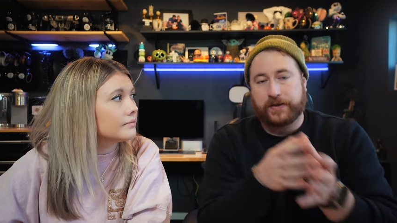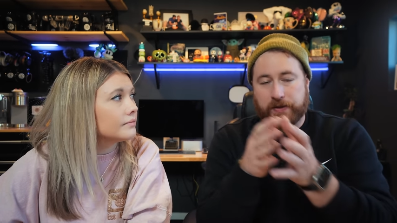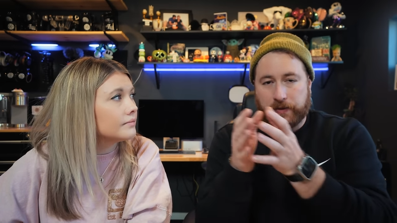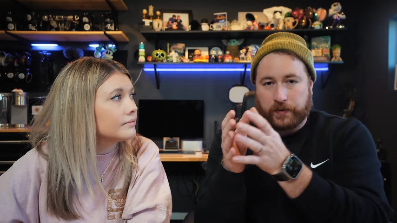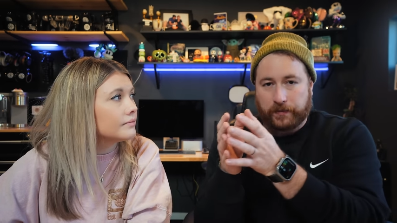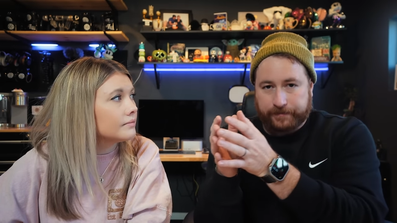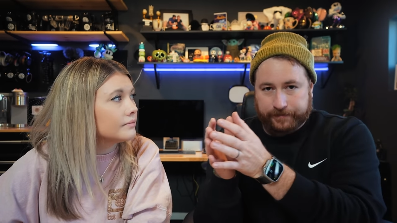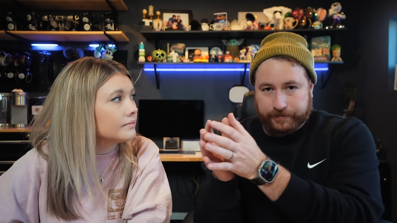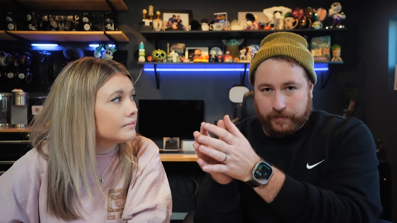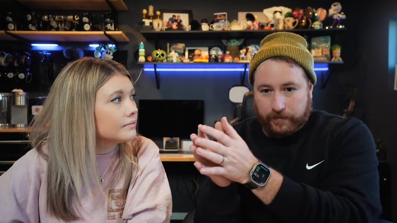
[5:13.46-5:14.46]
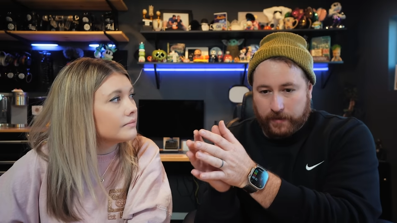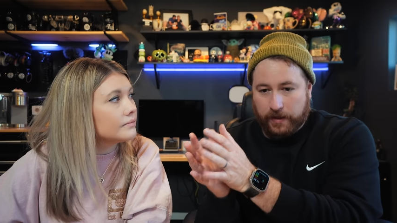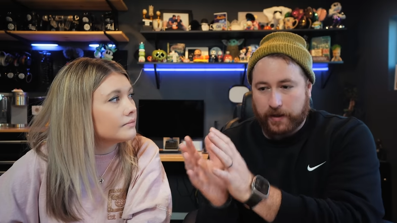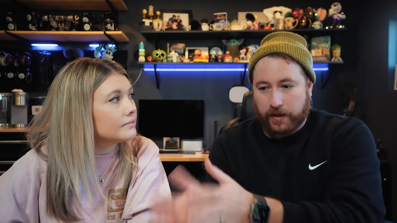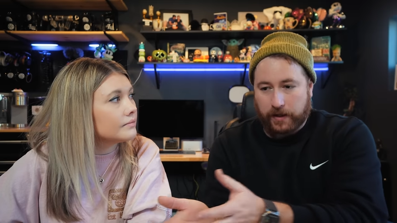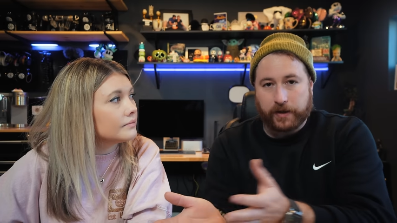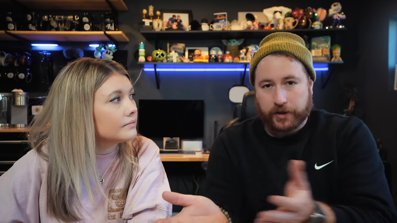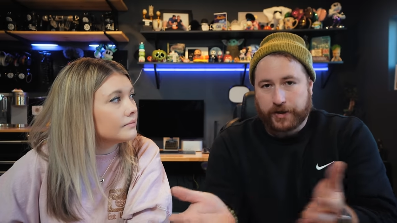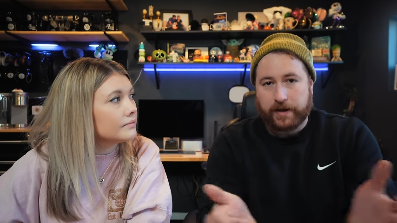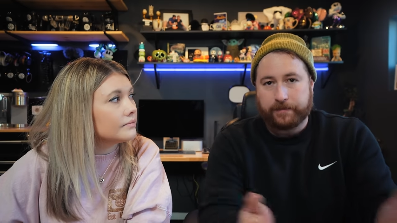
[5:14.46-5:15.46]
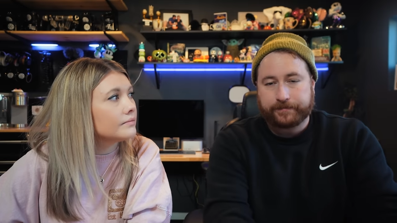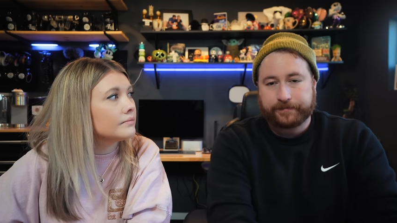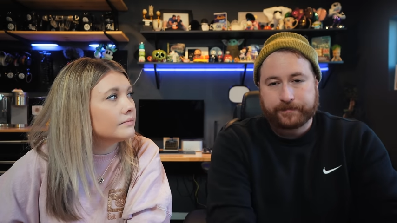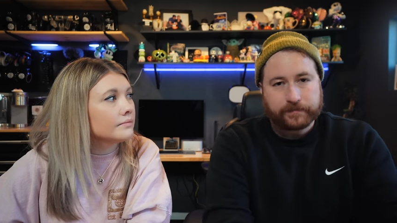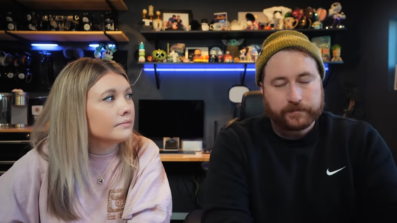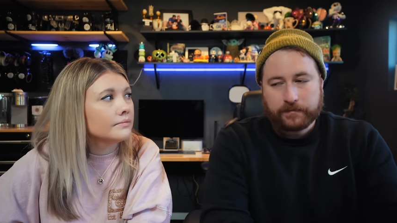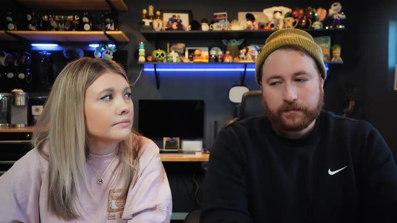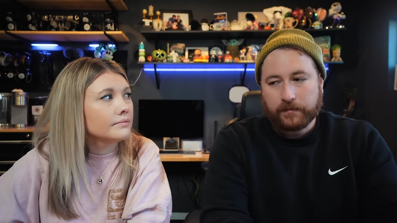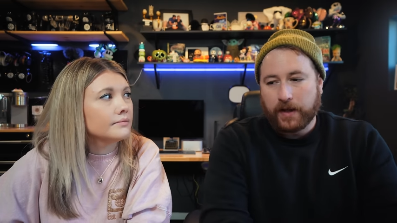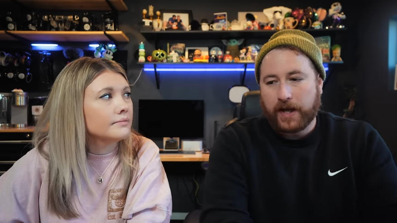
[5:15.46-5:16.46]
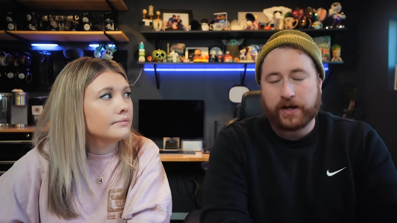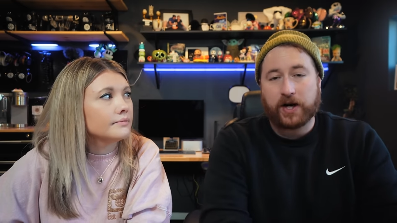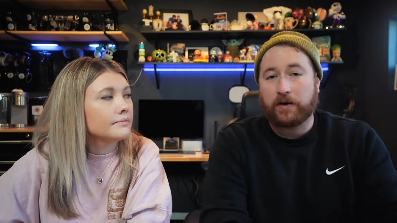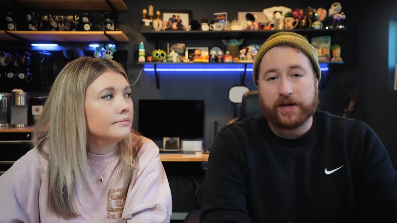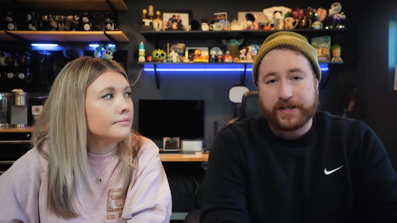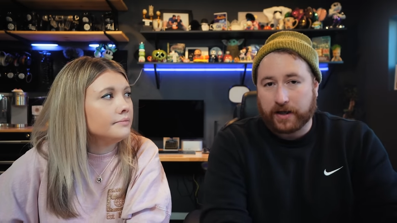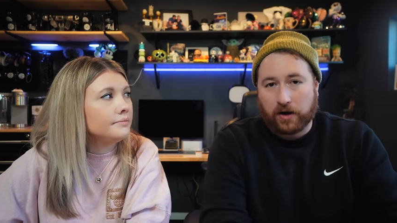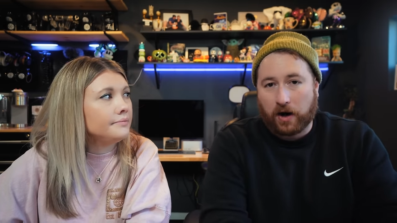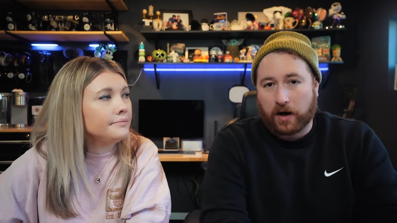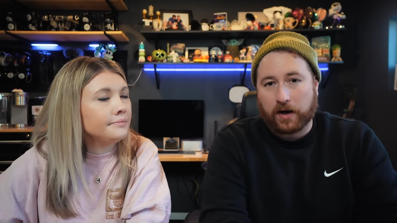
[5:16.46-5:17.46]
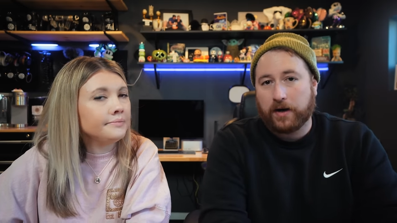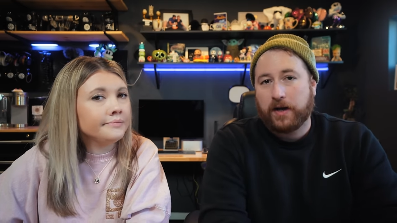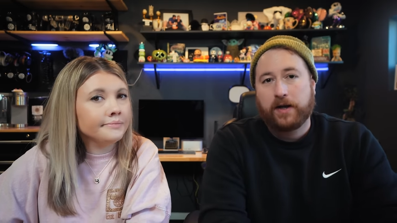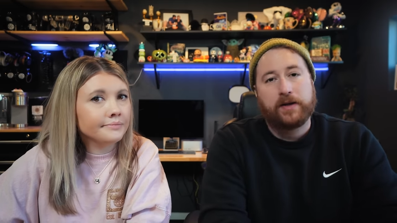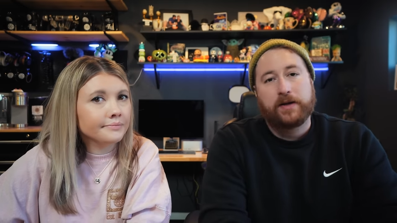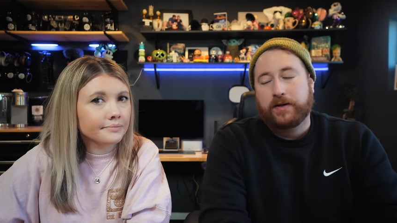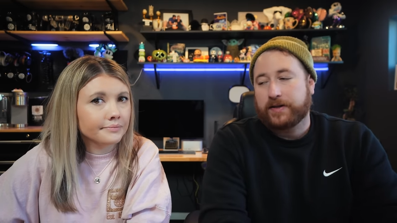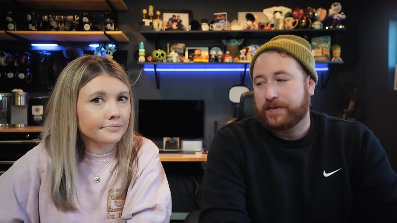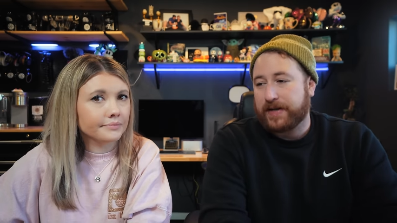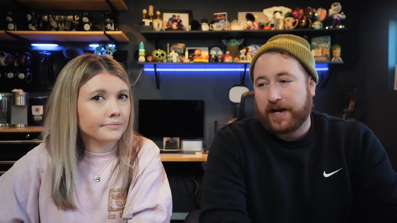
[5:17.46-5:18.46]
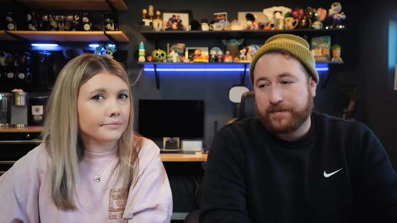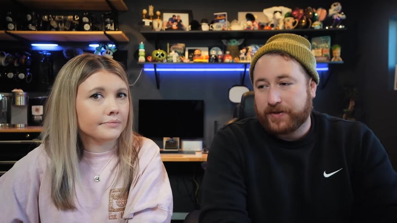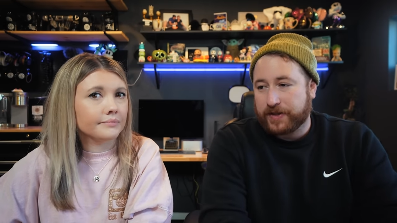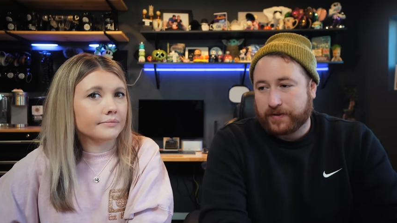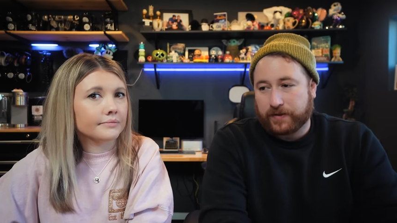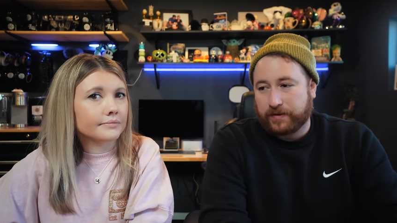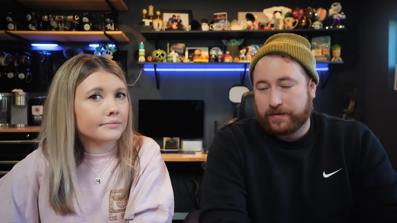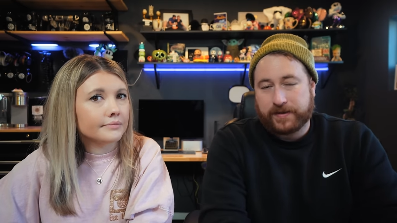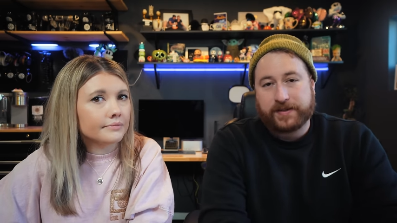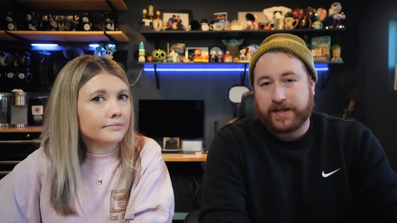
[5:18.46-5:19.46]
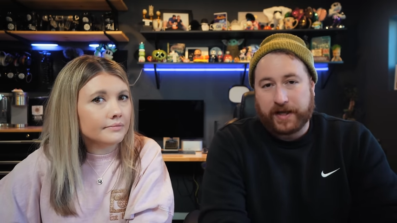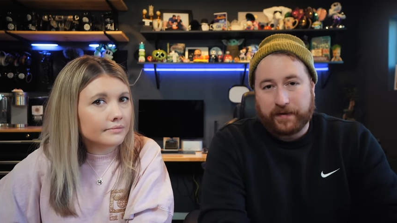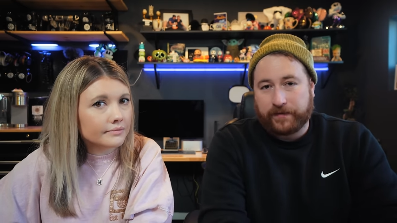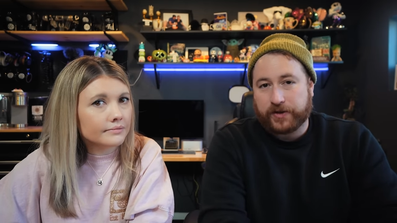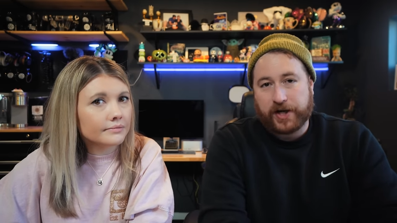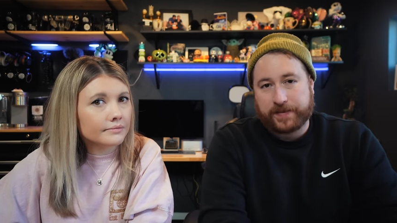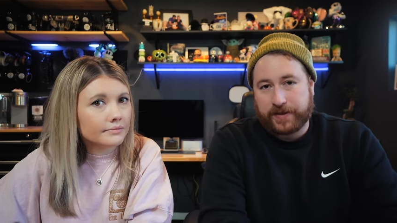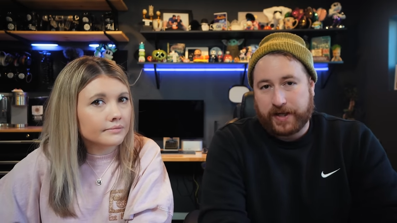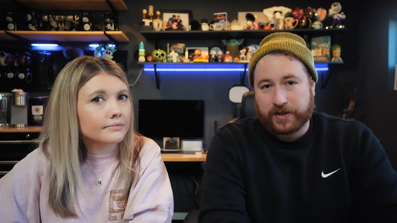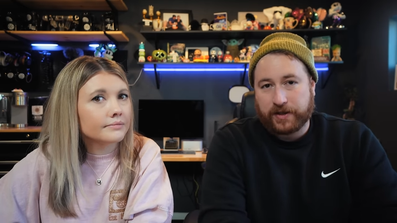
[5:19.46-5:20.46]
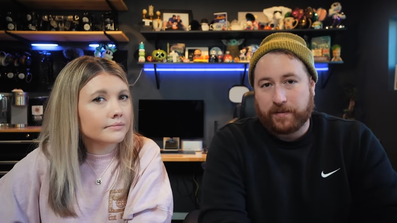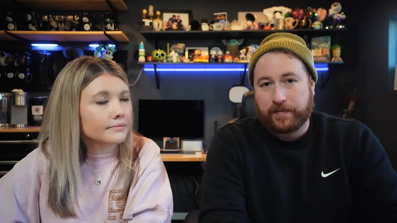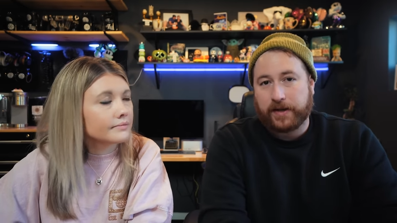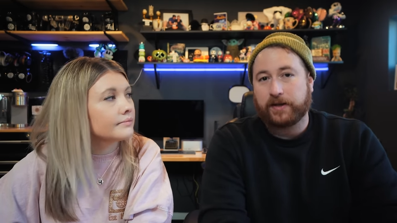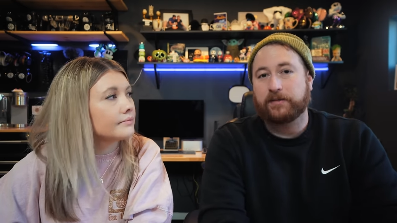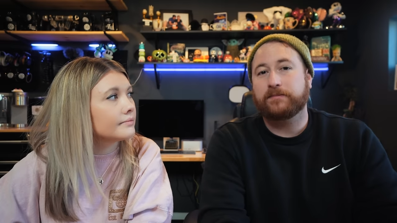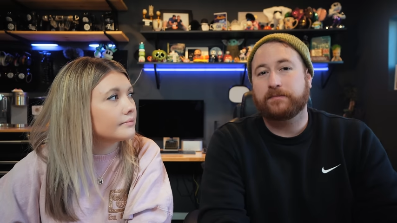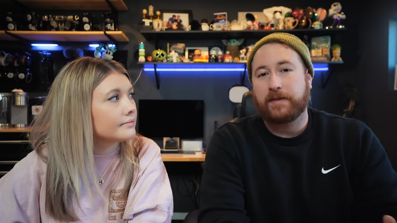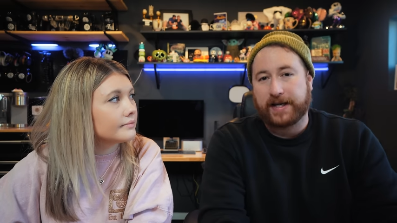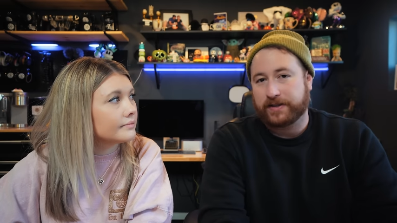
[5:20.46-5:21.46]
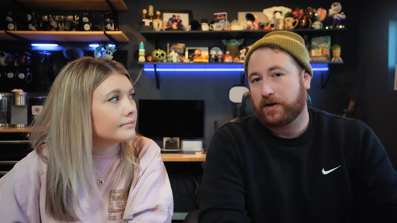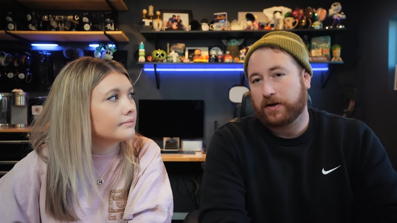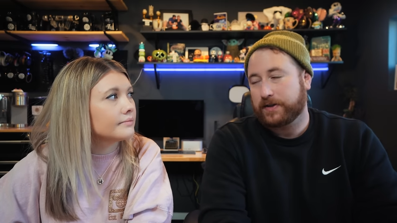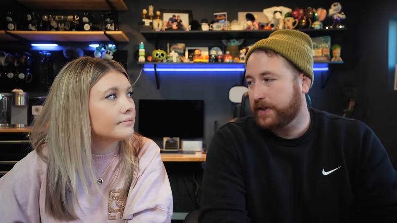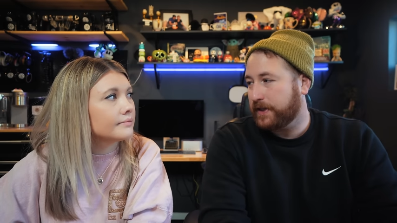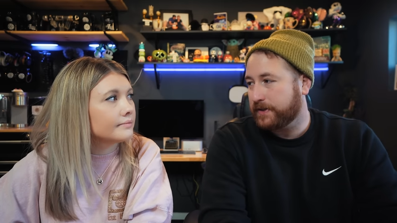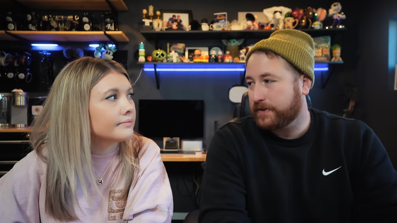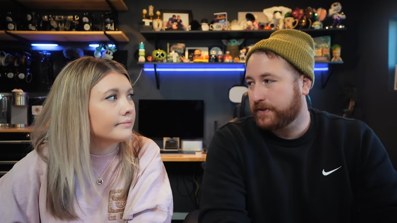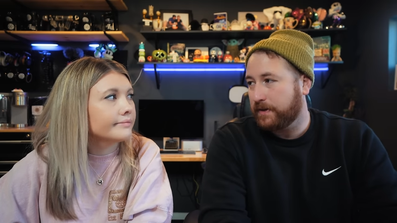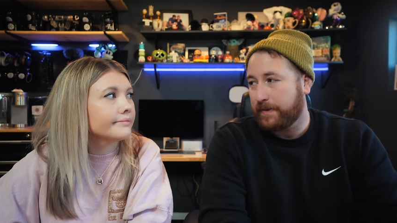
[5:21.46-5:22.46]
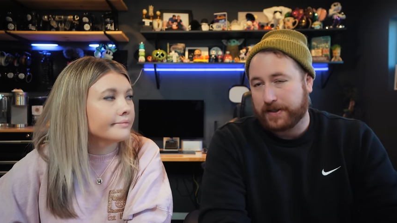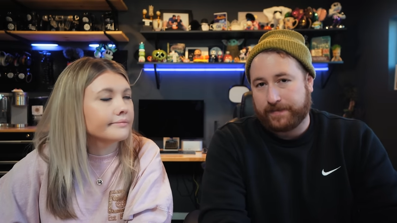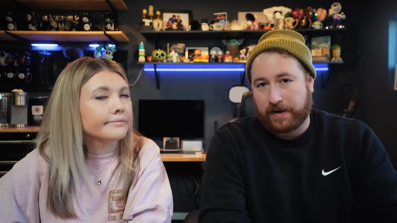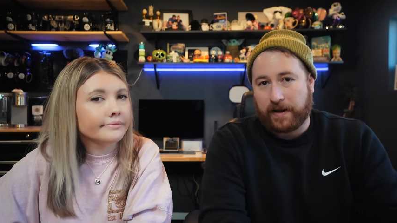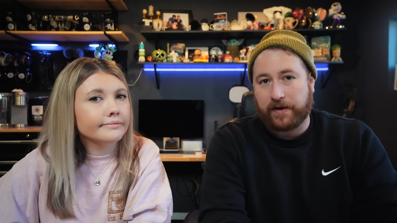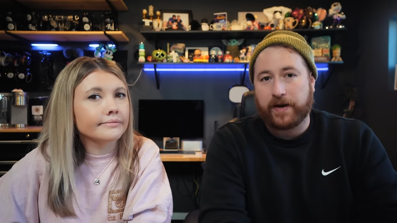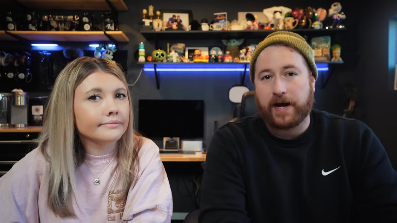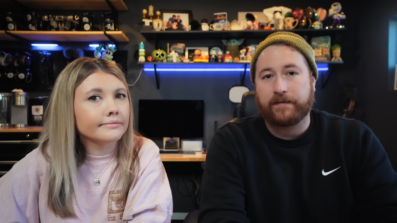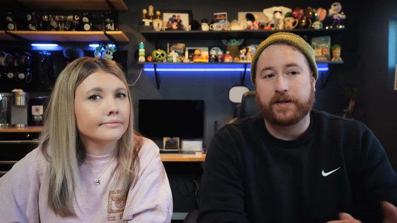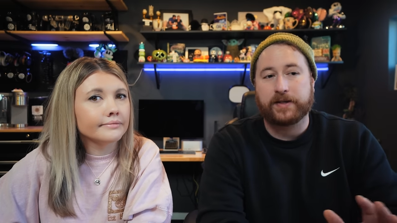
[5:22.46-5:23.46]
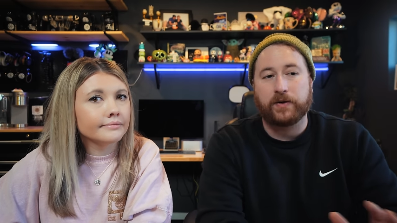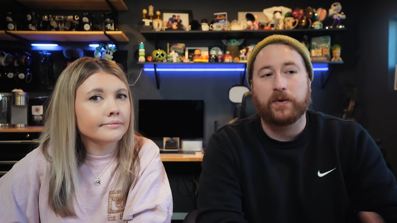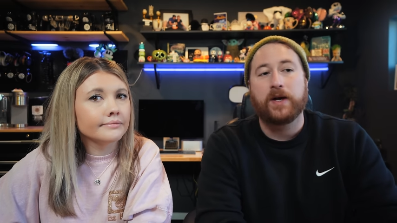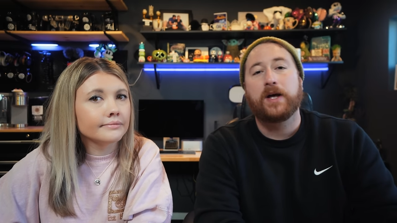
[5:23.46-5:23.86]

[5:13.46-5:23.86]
Speaker 1: to your your ship, mm-hmm. and you're not renting a car, sometimes just seeing if your transportation company has a car seat is the best bet rather than having to